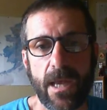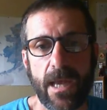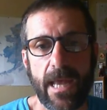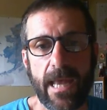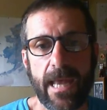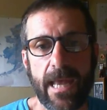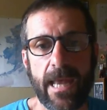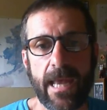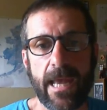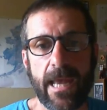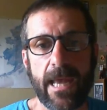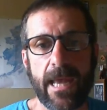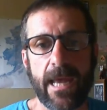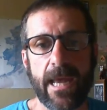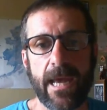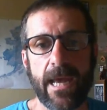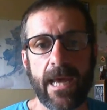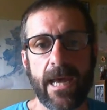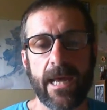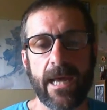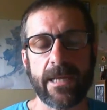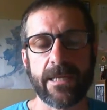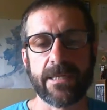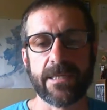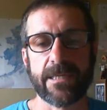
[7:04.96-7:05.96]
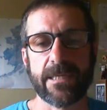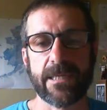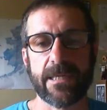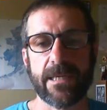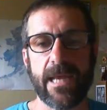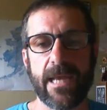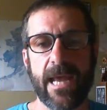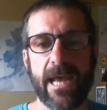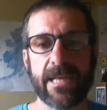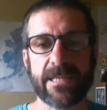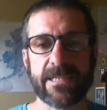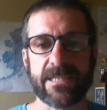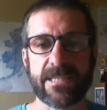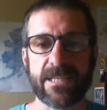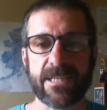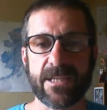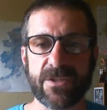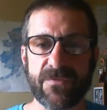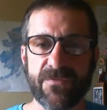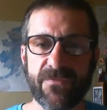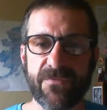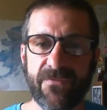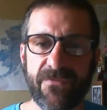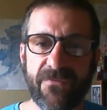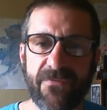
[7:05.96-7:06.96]
and has
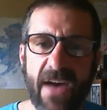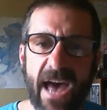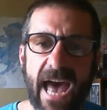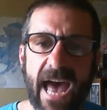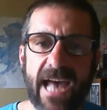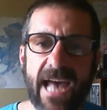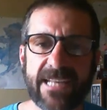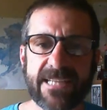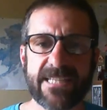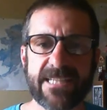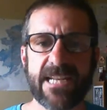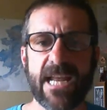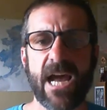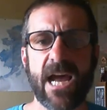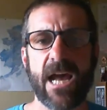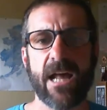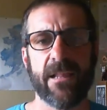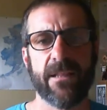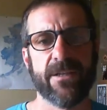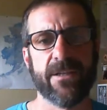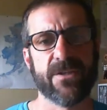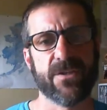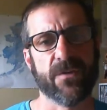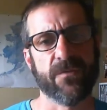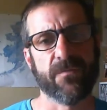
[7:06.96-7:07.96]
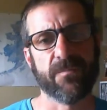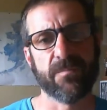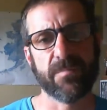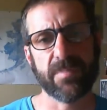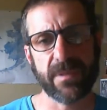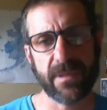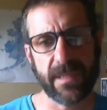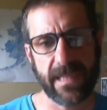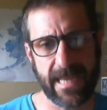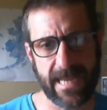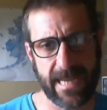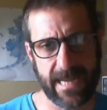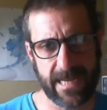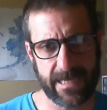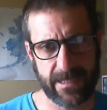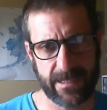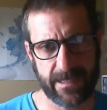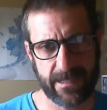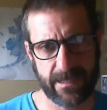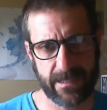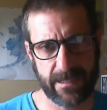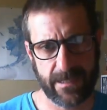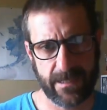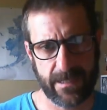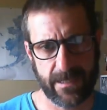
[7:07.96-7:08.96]
such vast knowledge of
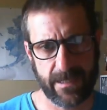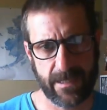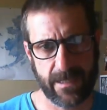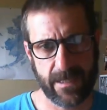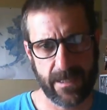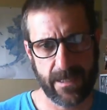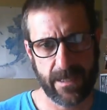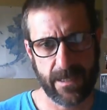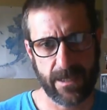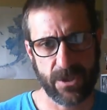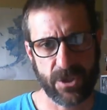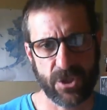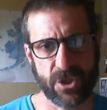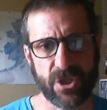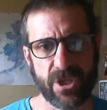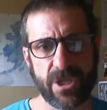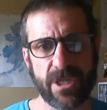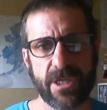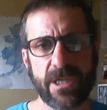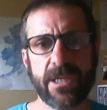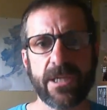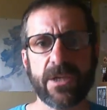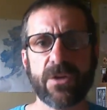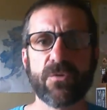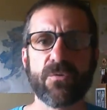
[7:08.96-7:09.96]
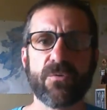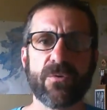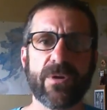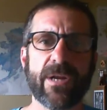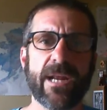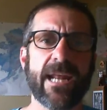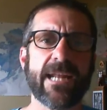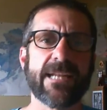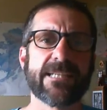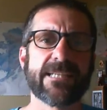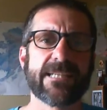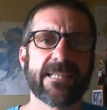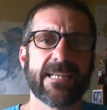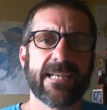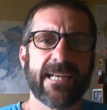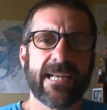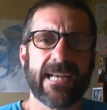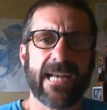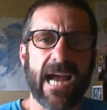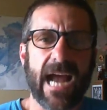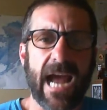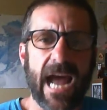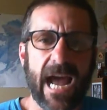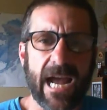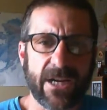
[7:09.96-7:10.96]
plants. She creates
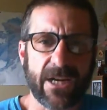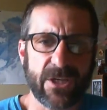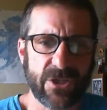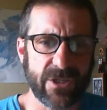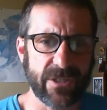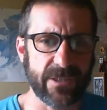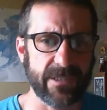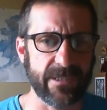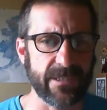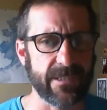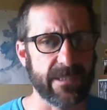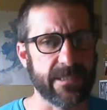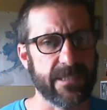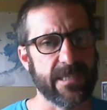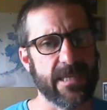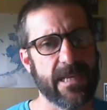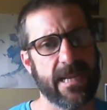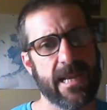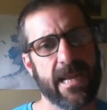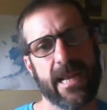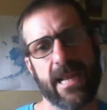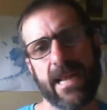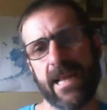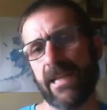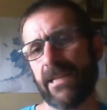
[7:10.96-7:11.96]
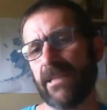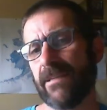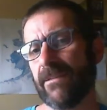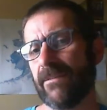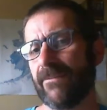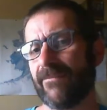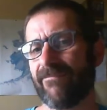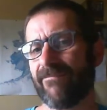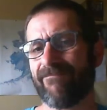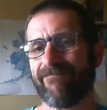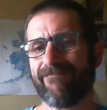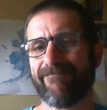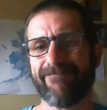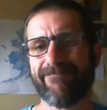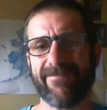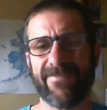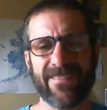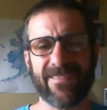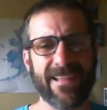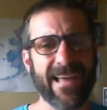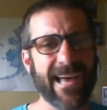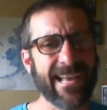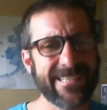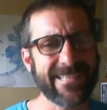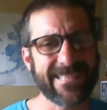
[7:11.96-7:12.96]
concoctions and
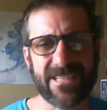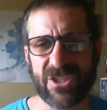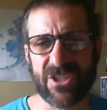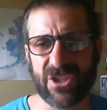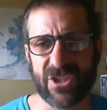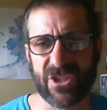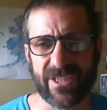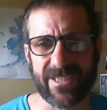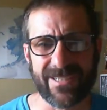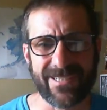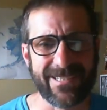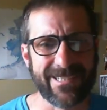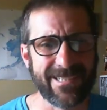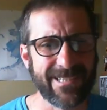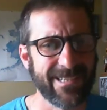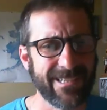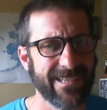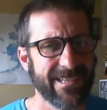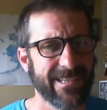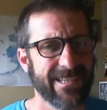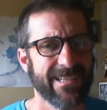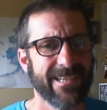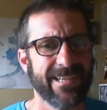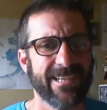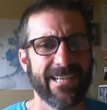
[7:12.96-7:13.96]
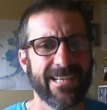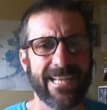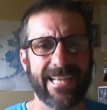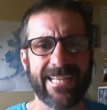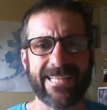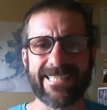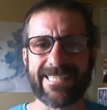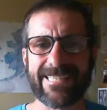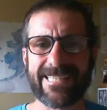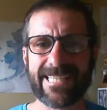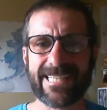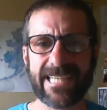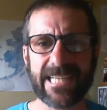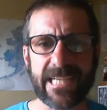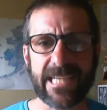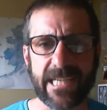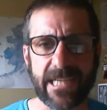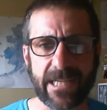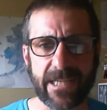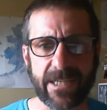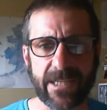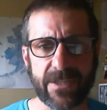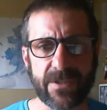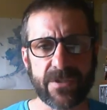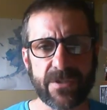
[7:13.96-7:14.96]
lozenges and
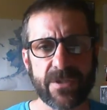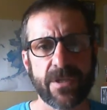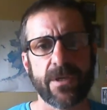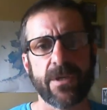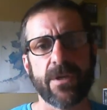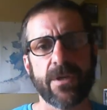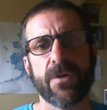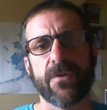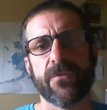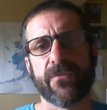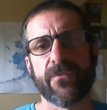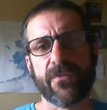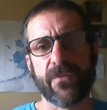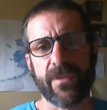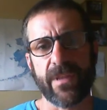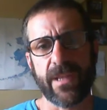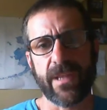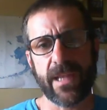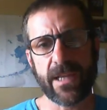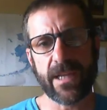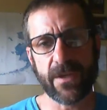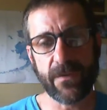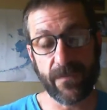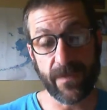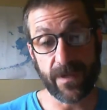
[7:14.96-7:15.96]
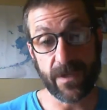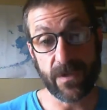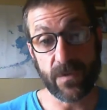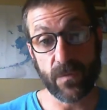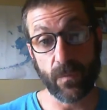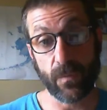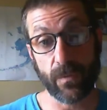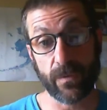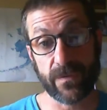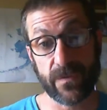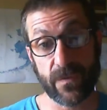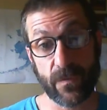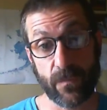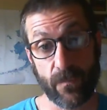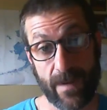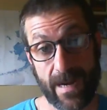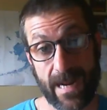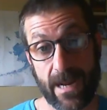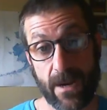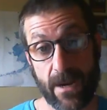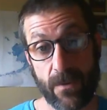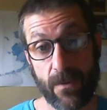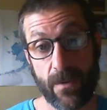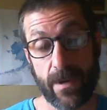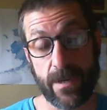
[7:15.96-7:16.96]
teas for the individuals
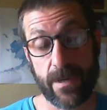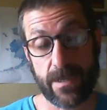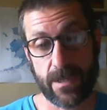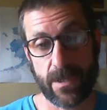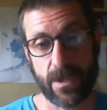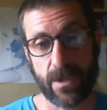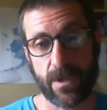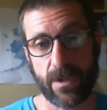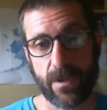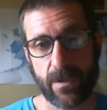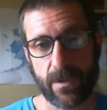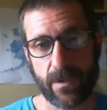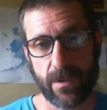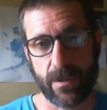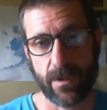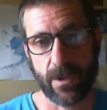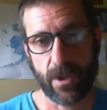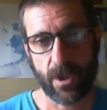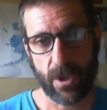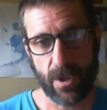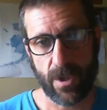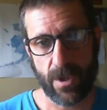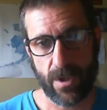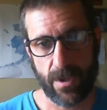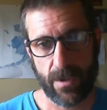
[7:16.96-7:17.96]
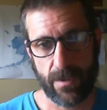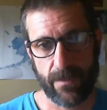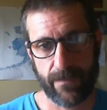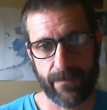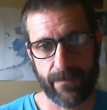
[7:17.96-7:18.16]
around her.